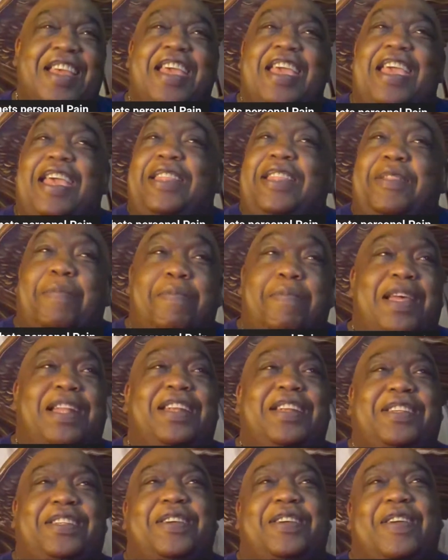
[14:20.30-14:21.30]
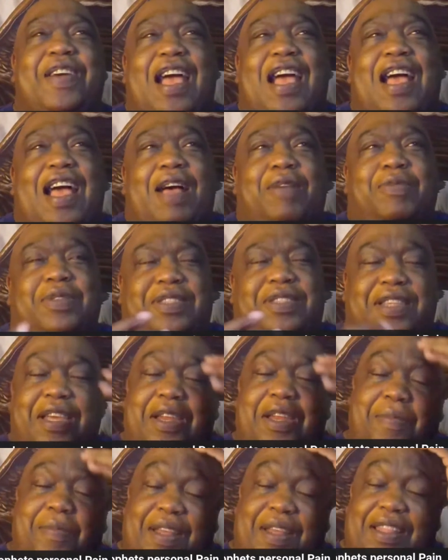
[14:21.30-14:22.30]
In the military, I was
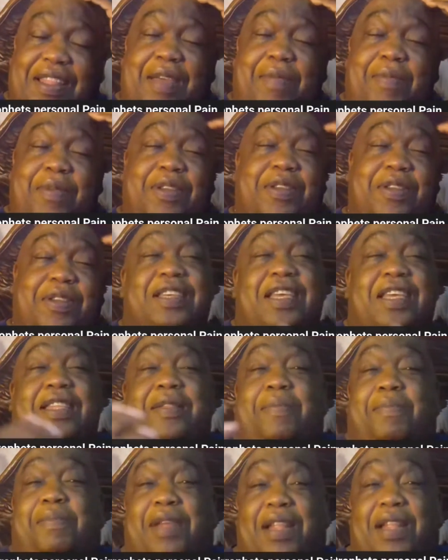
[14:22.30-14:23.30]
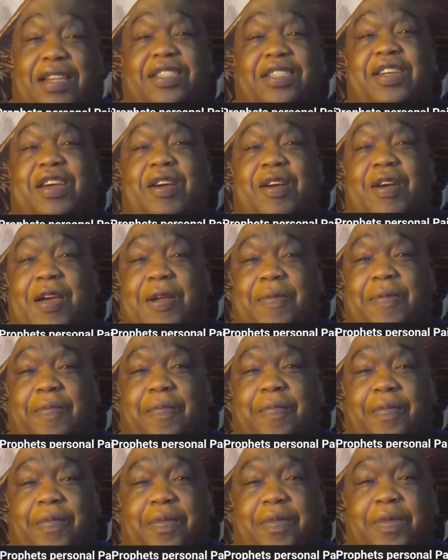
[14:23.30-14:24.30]
thinking about that because in the military,
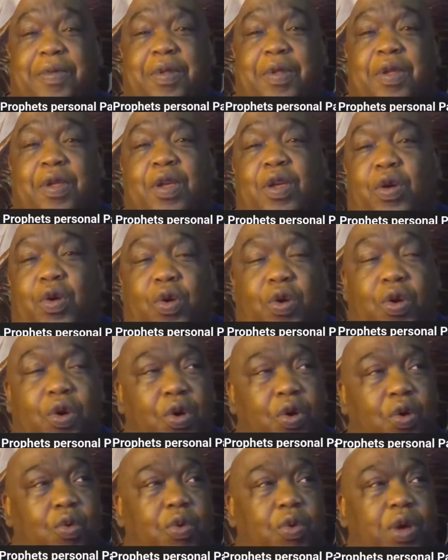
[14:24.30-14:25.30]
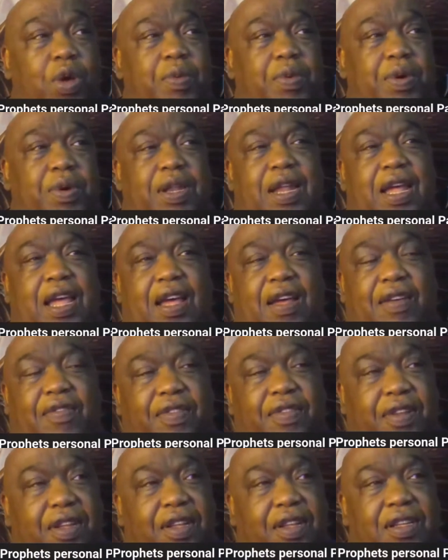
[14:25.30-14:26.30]
we would have,
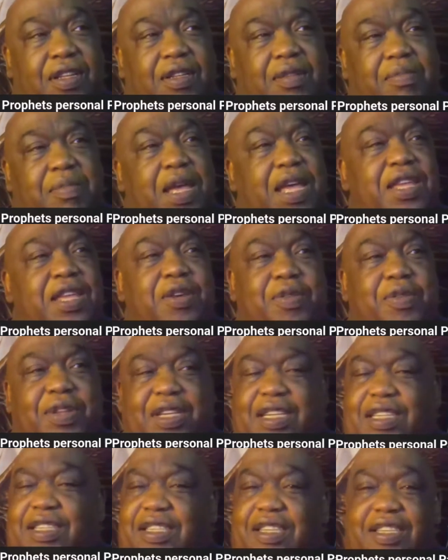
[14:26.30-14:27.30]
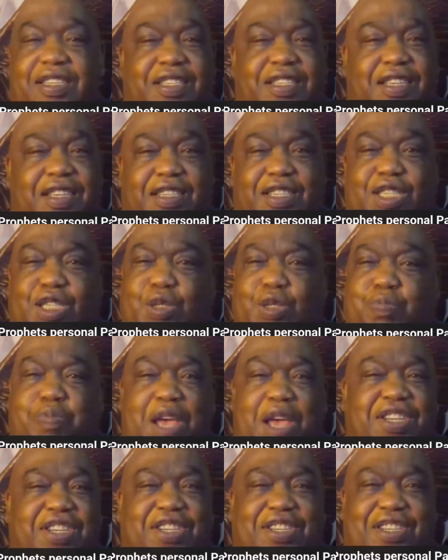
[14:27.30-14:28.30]
man, you a logistics
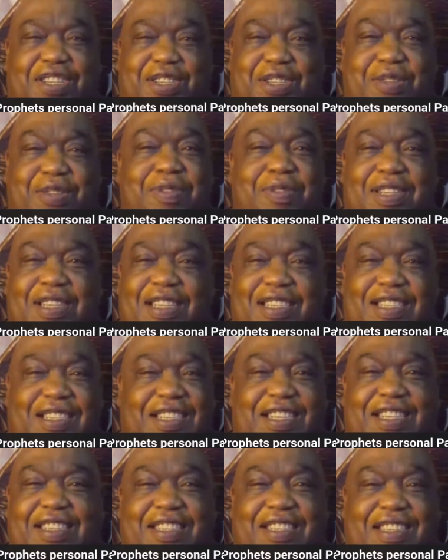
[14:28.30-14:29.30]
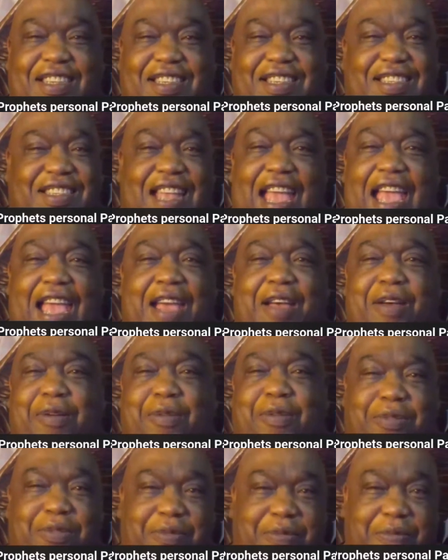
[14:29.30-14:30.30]
specialist. You a logistics
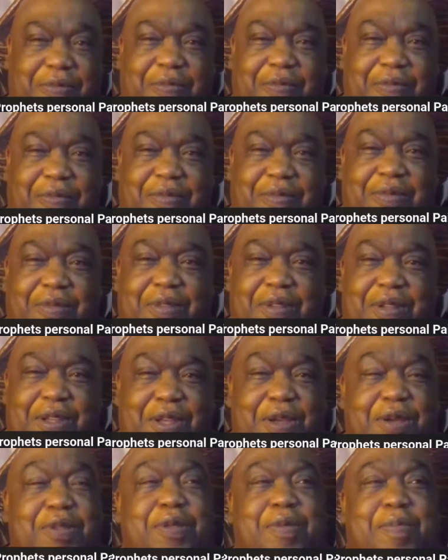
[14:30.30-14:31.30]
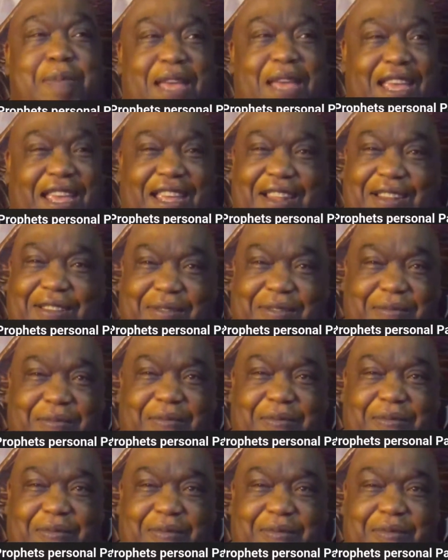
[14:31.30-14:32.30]
hound. You the man.
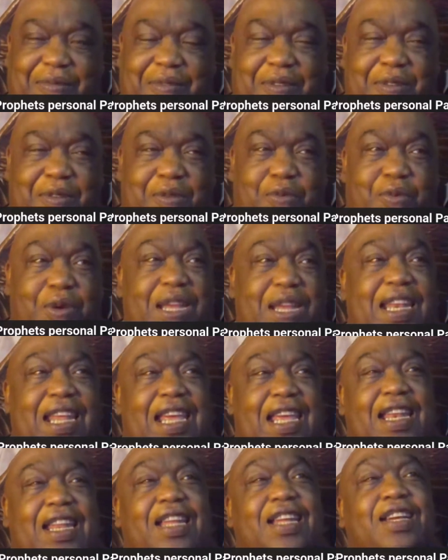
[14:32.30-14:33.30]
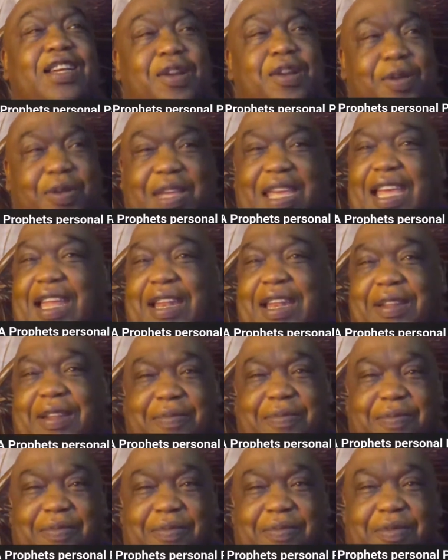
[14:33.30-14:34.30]
We need it, go get it.
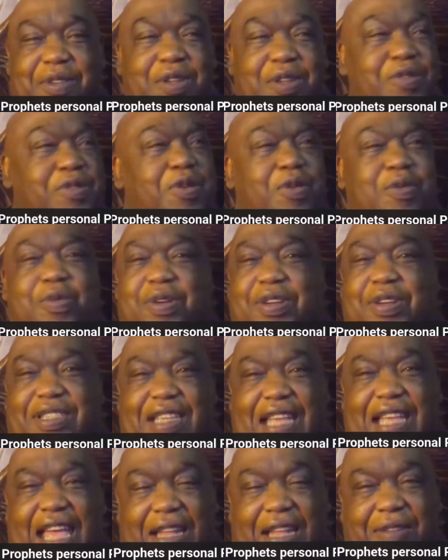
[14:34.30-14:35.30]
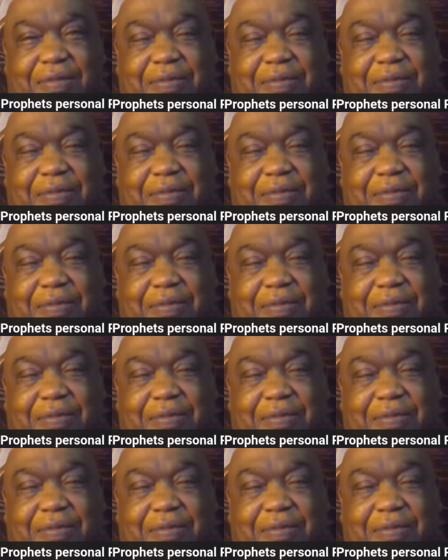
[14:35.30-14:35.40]
You know where it's at.